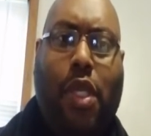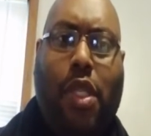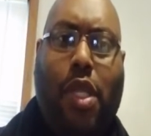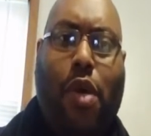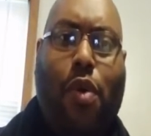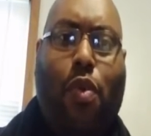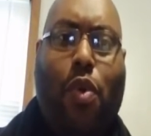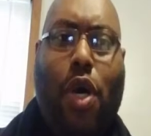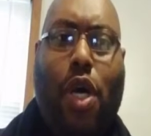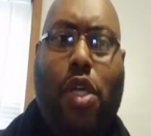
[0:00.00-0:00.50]

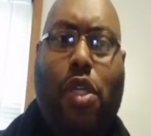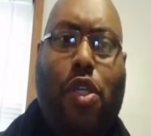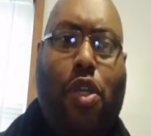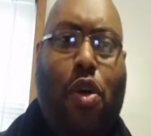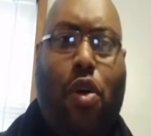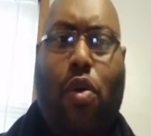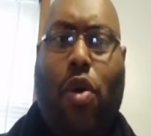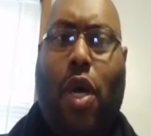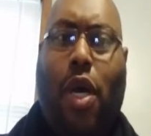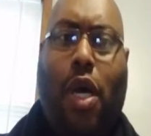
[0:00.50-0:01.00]
there was
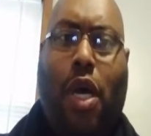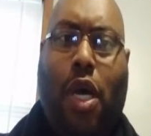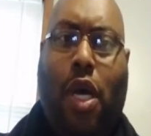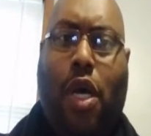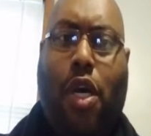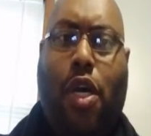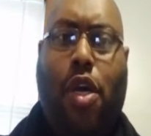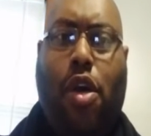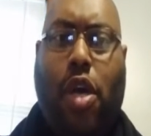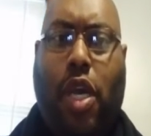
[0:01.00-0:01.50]
no
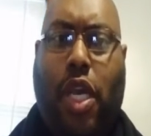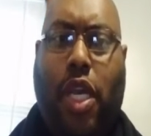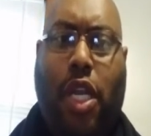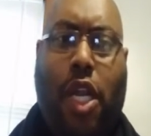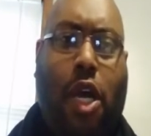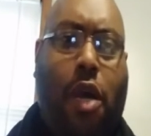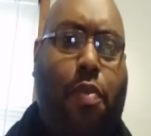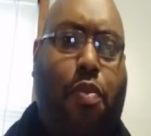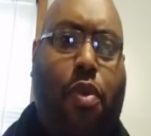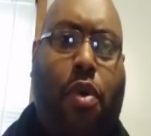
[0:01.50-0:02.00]
uh, uh, hooking
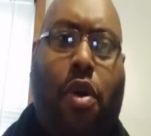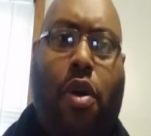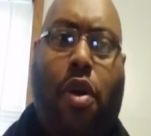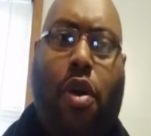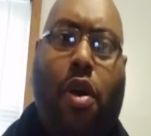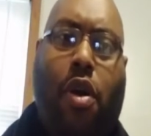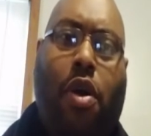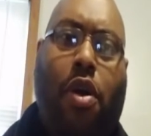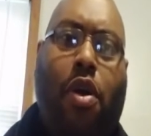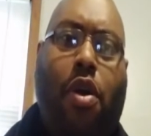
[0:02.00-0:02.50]
up
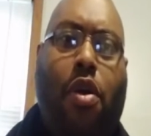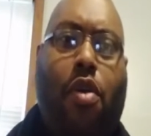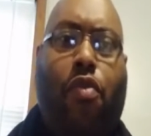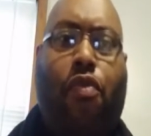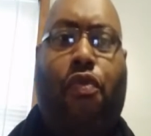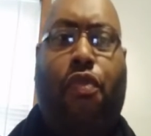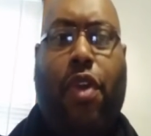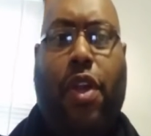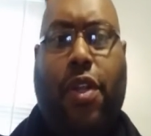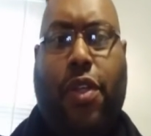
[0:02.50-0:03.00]
or uh,
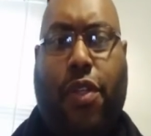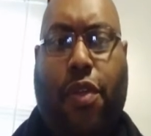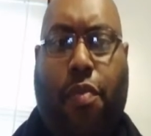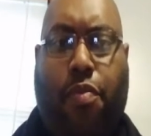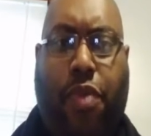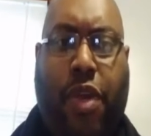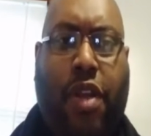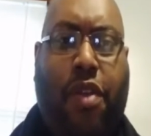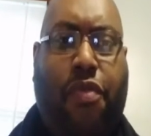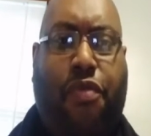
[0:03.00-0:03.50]
friends
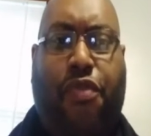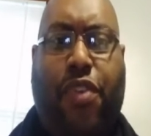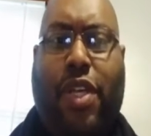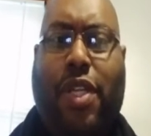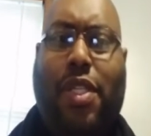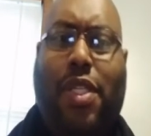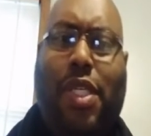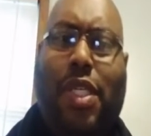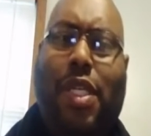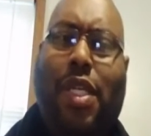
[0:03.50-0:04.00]
of
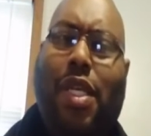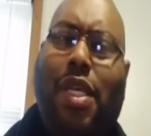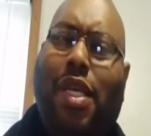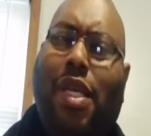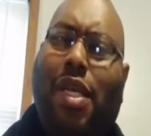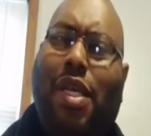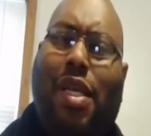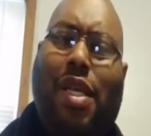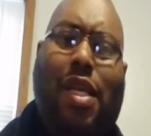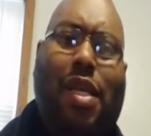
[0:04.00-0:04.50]
benefits, and
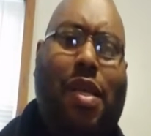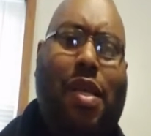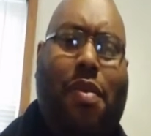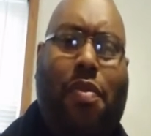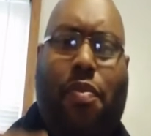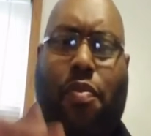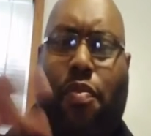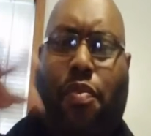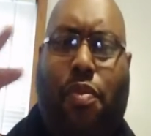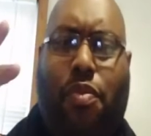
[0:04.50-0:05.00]

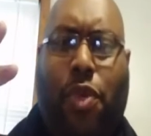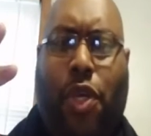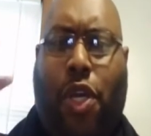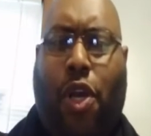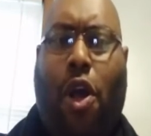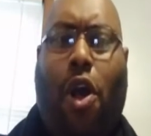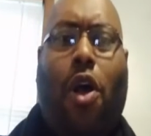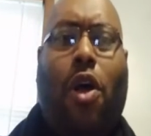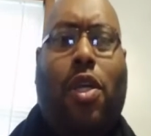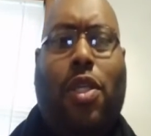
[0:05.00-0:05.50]

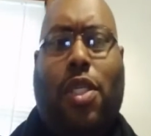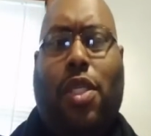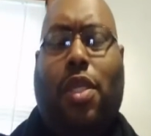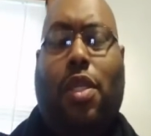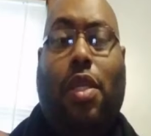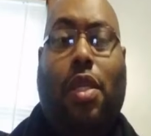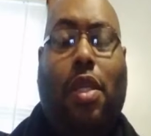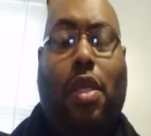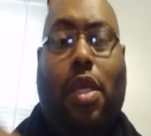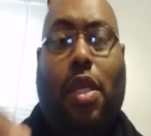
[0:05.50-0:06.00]

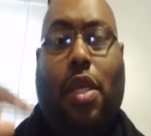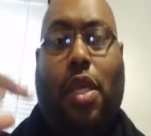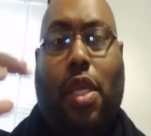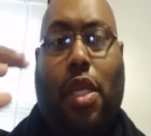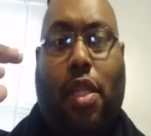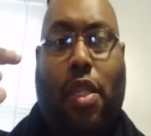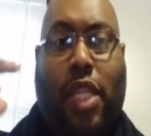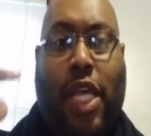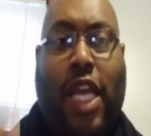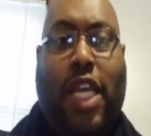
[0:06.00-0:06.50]
because
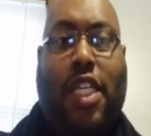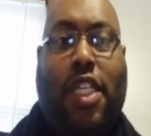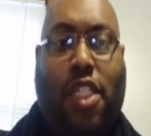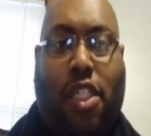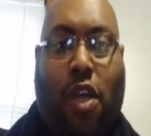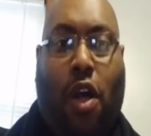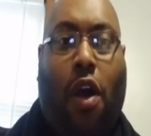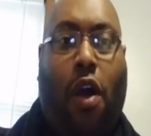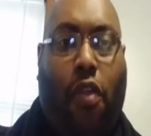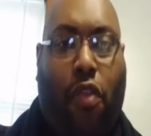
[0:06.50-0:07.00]
they
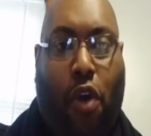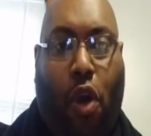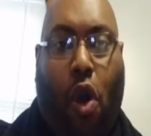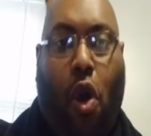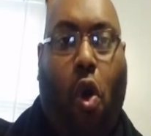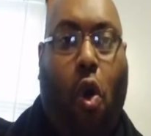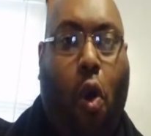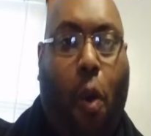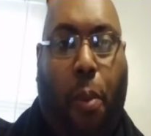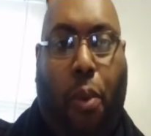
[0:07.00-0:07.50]
saw the
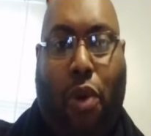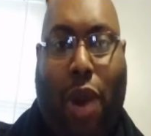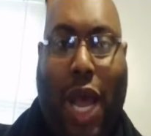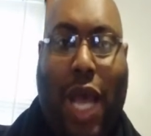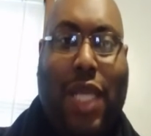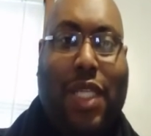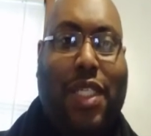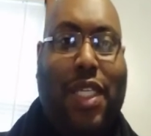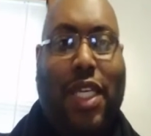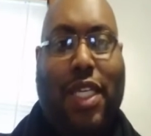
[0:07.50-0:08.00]
whole
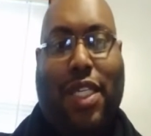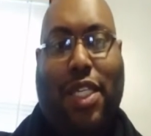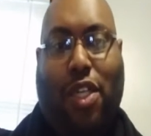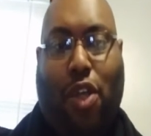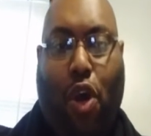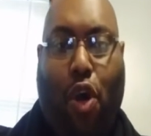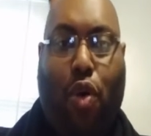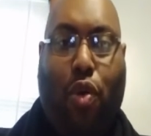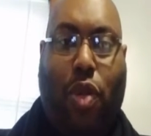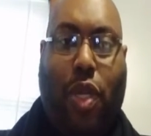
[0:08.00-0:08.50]
process
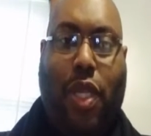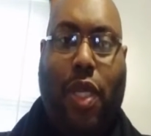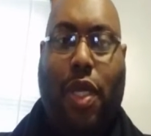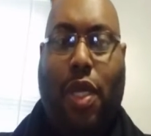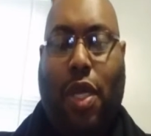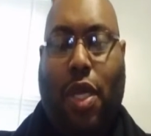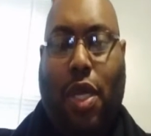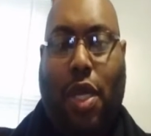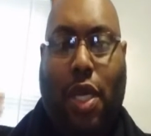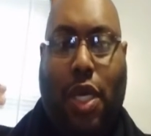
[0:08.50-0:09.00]
as holy,
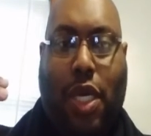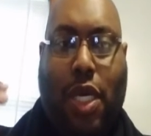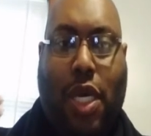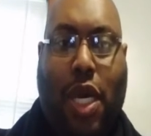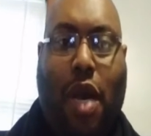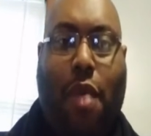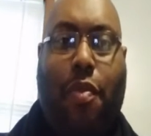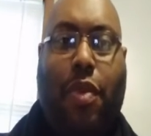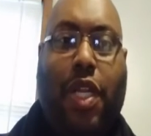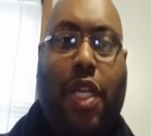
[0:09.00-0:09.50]

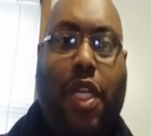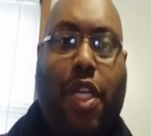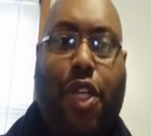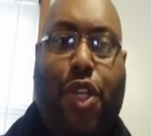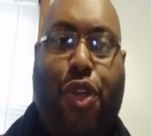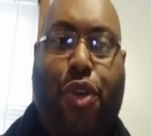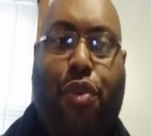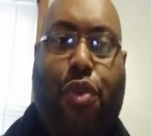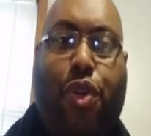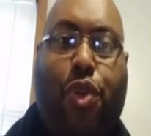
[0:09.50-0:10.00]
coming into
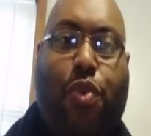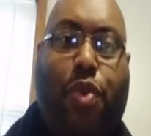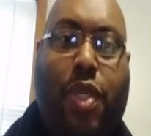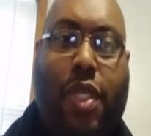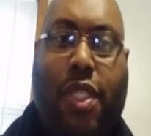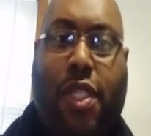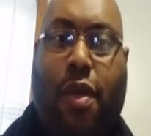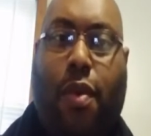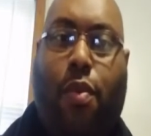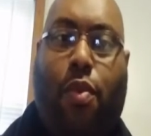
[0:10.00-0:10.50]
union
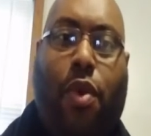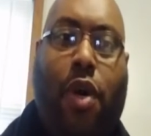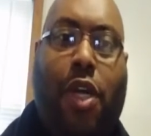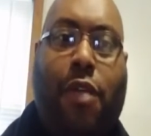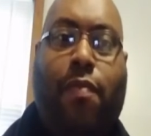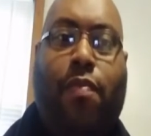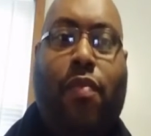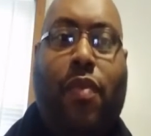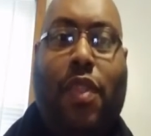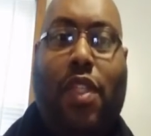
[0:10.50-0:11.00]
with
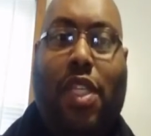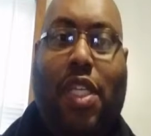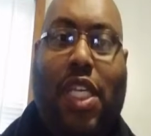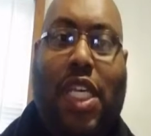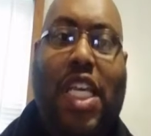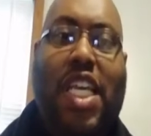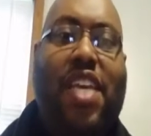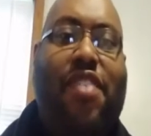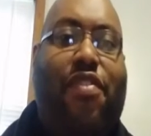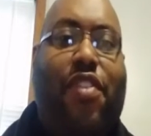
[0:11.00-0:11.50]
someone,
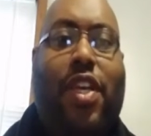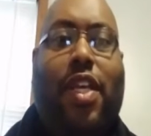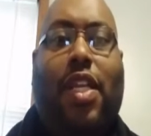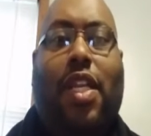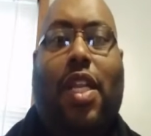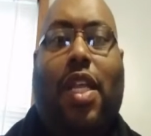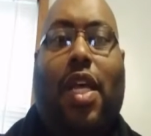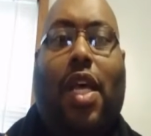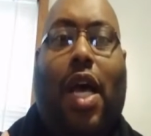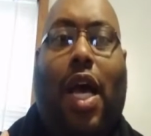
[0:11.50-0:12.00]

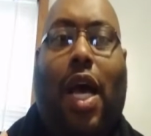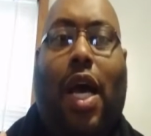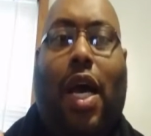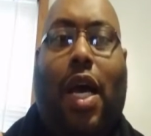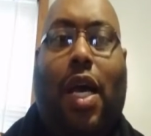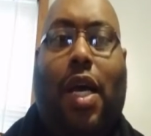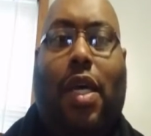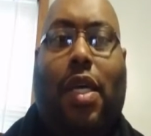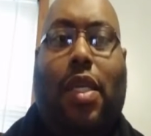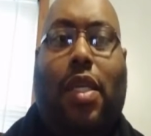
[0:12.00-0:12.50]
even
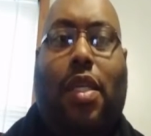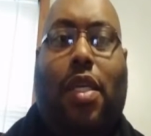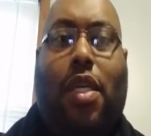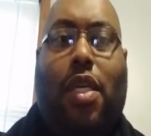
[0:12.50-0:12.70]
uh, uh,